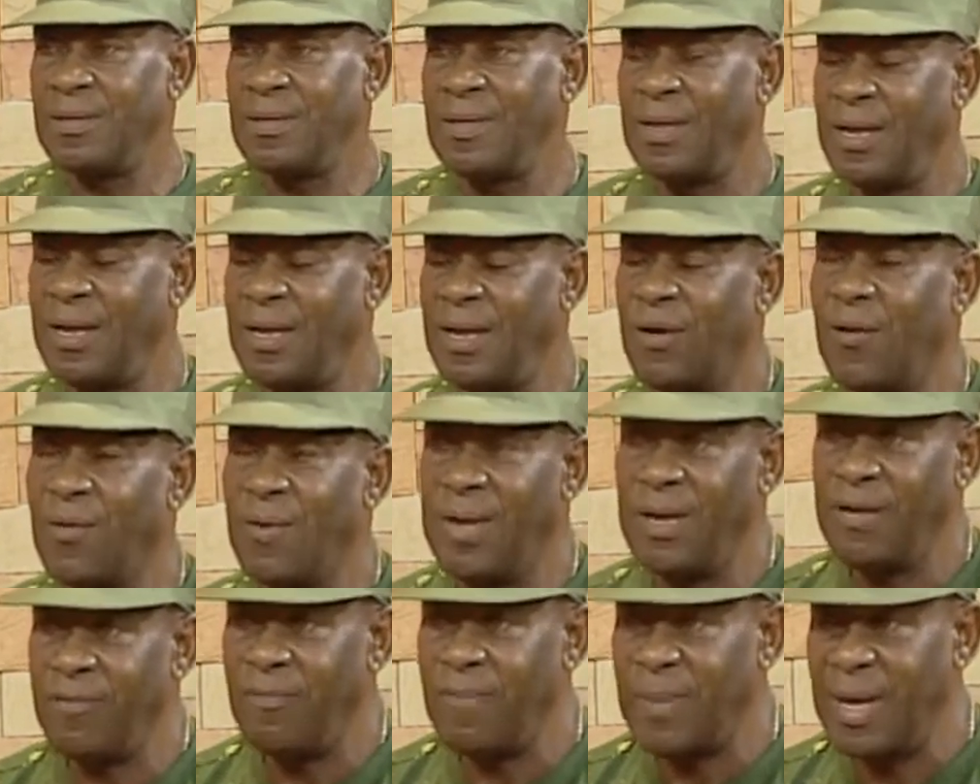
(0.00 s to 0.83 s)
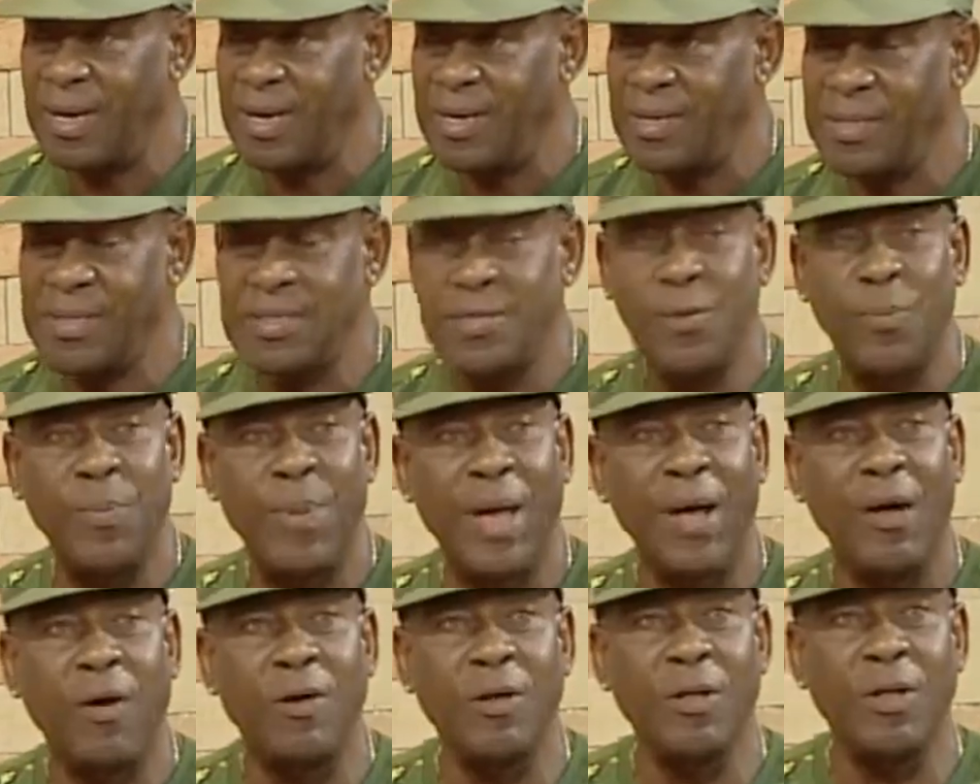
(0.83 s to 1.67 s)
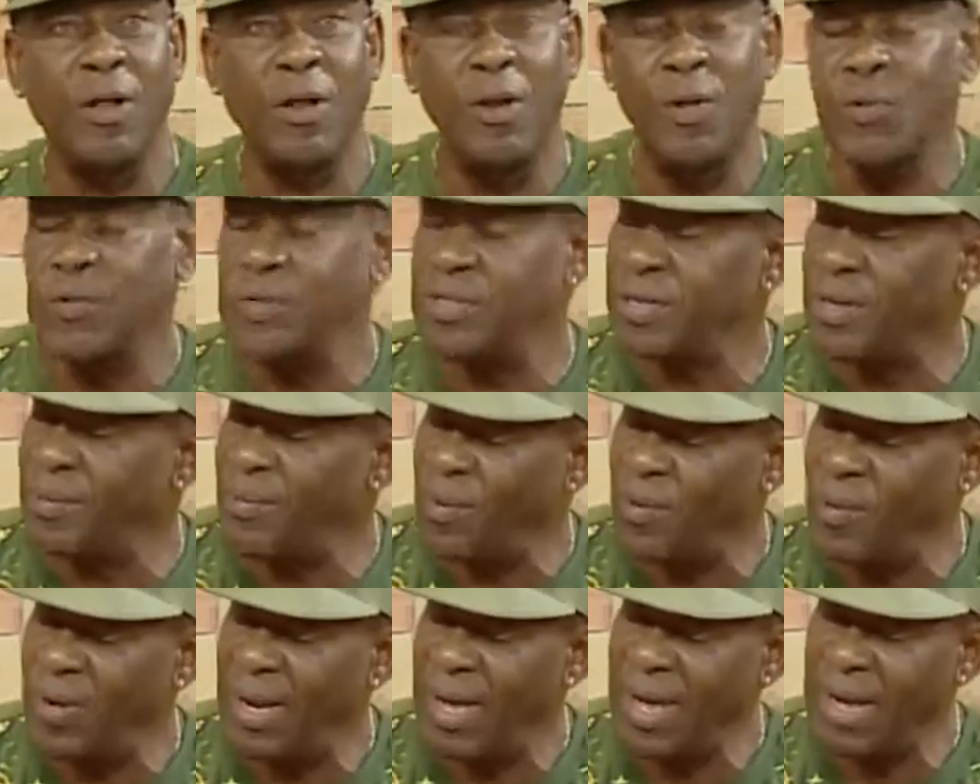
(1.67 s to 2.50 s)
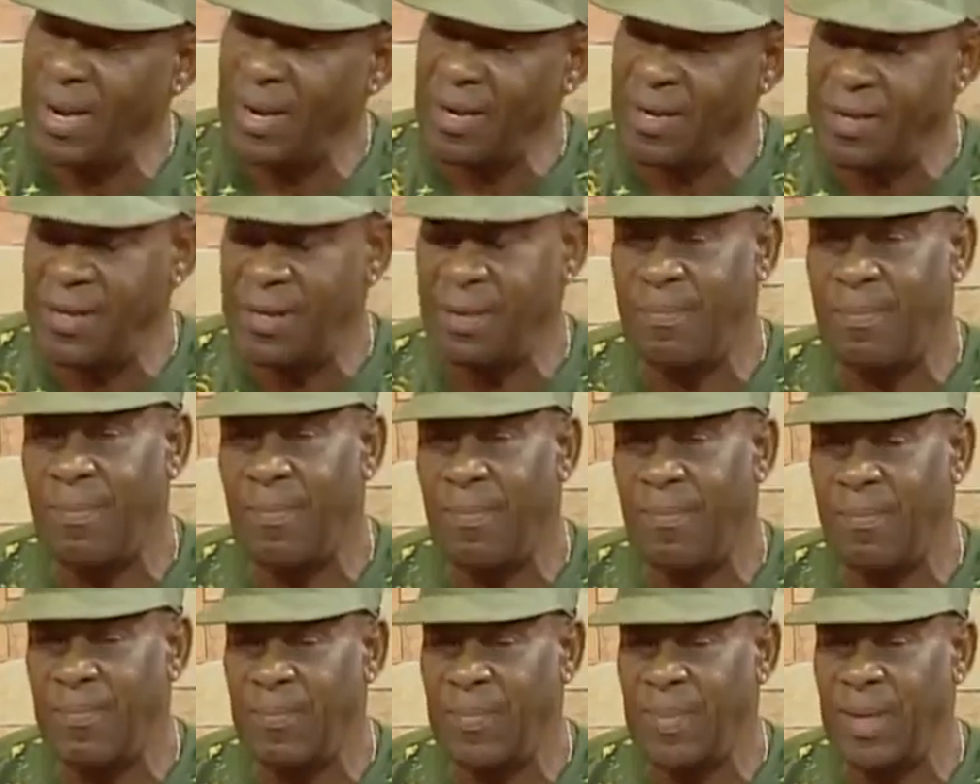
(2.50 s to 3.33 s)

in a creative manner. So my conclusion, more likely than,